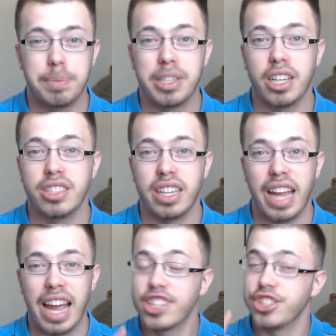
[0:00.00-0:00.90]
It's because
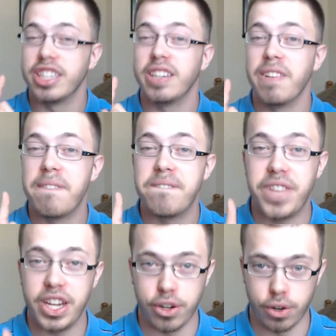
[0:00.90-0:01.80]
they actually
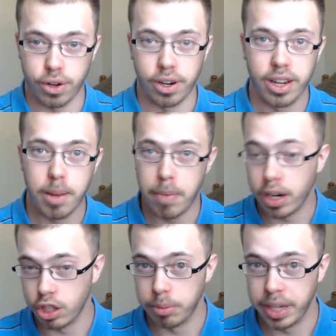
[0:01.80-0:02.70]
fear
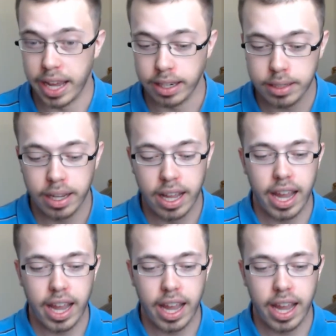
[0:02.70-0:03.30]
Maglubiet.